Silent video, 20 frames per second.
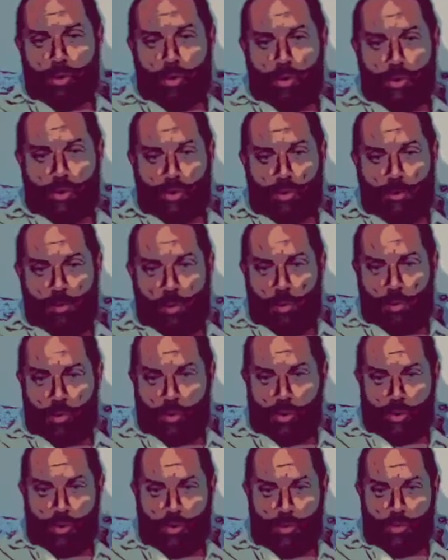are
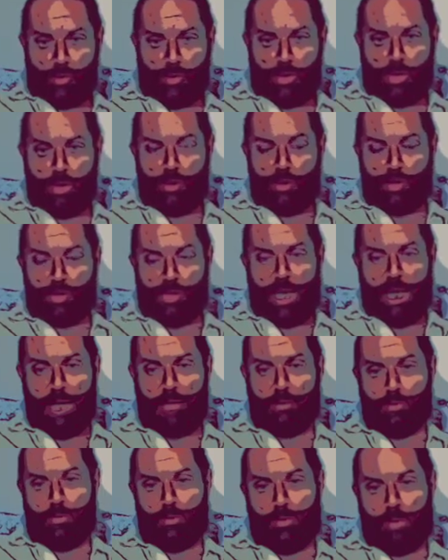supposed to teach us how
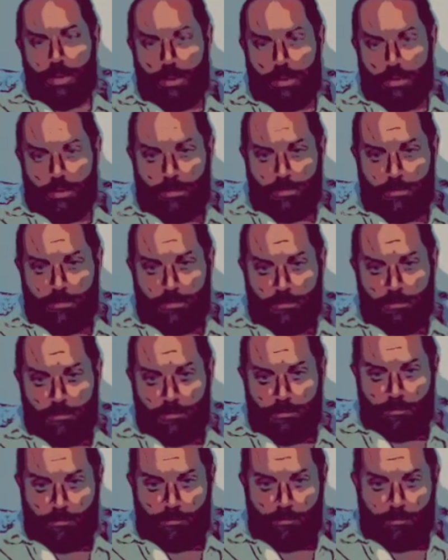to think
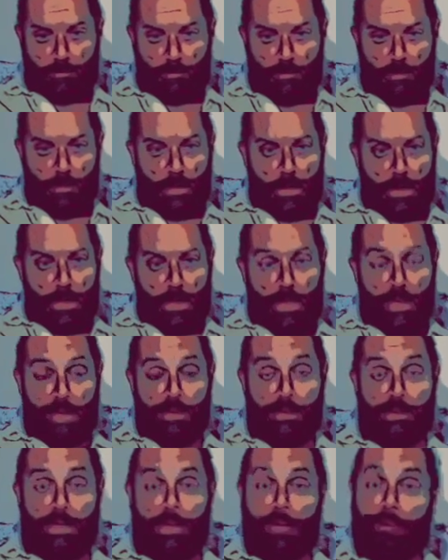in
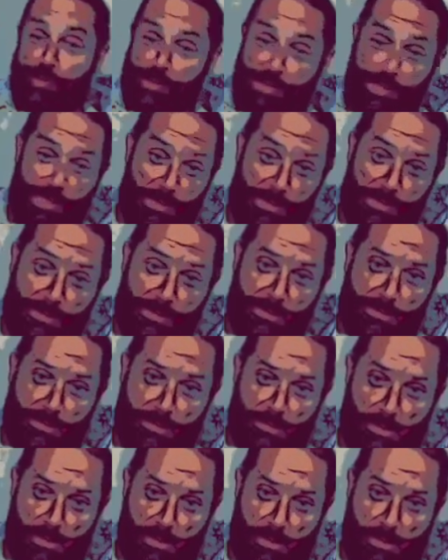another sense,
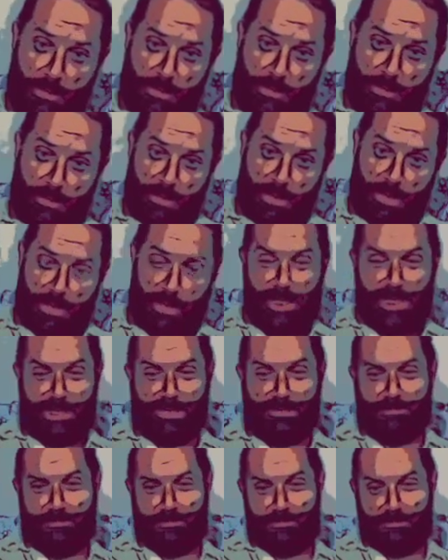a less
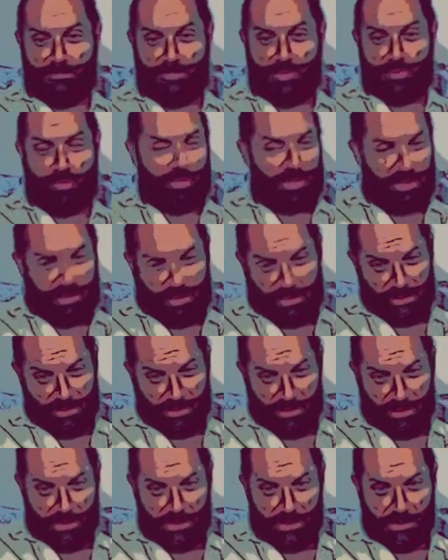poetic
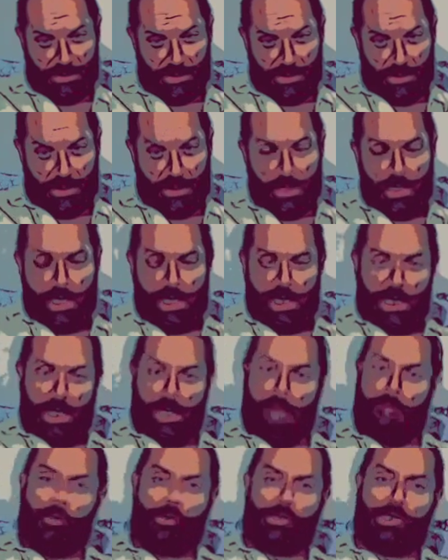sense, a
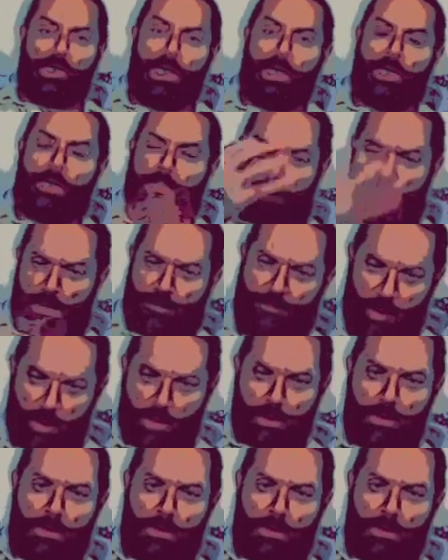more scientific